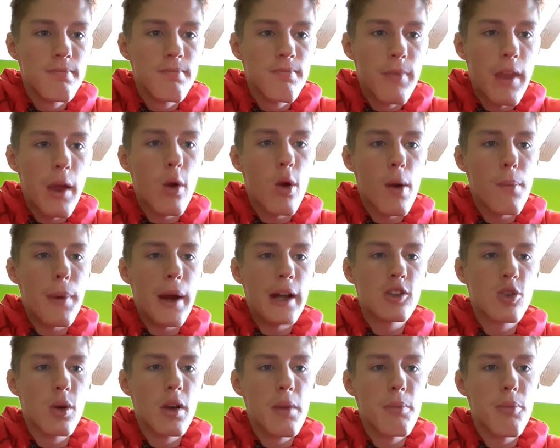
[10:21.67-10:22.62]
They were up by
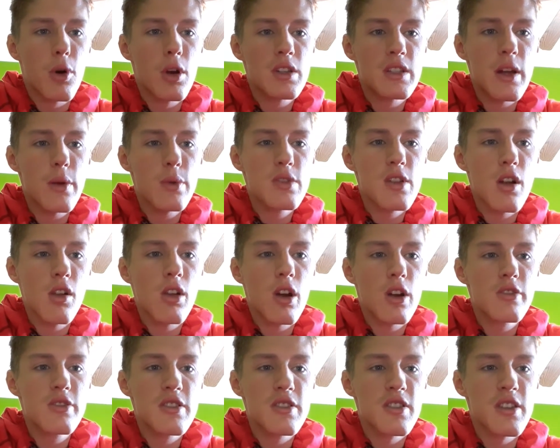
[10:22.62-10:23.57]
20 points. That was their
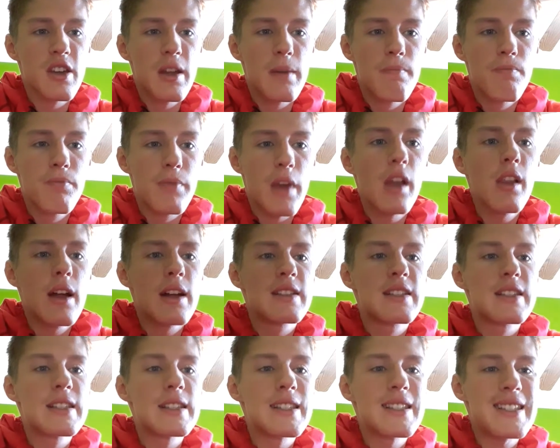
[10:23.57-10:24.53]
largest lead. They led
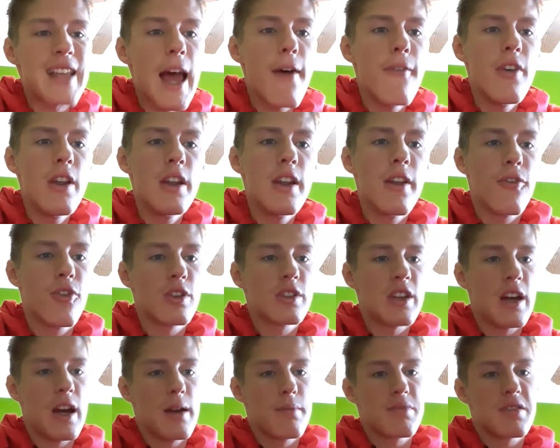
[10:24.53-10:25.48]
7 different
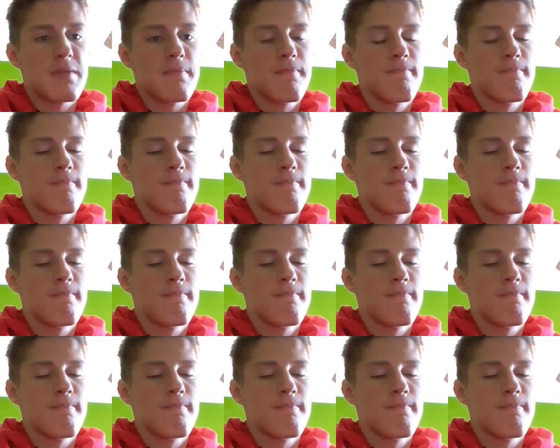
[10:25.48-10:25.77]
times.